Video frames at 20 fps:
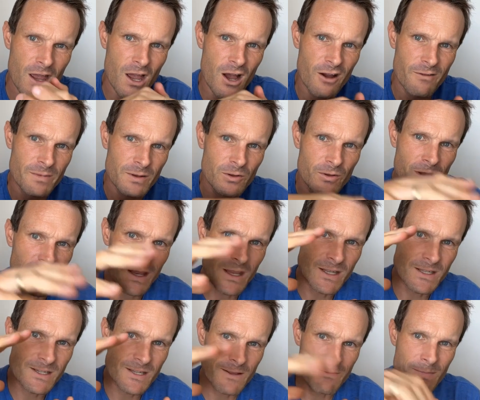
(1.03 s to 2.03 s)
I've been looking
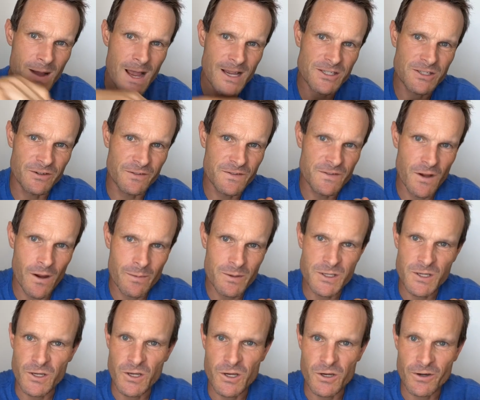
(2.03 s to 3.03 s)
into the Master of
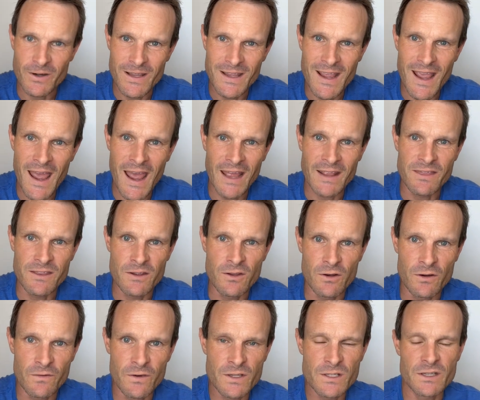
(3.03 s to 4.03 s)
Cybersecurity at the
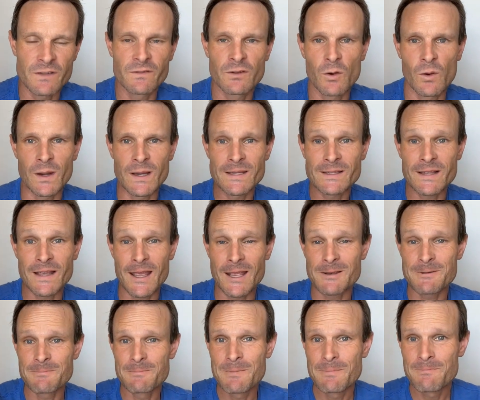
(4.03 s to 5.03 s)
University of
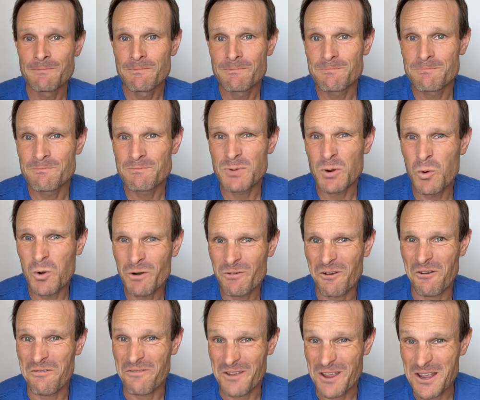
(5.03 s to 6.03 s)
Queensland, but what have
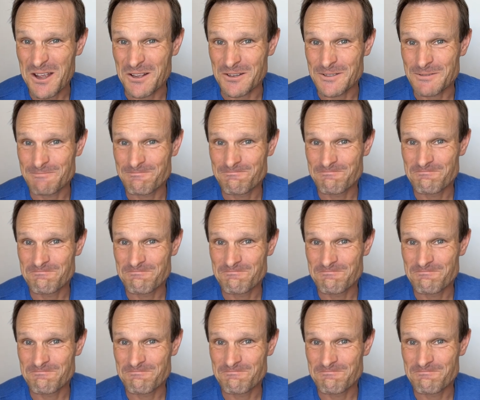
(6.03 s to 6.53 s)
I found?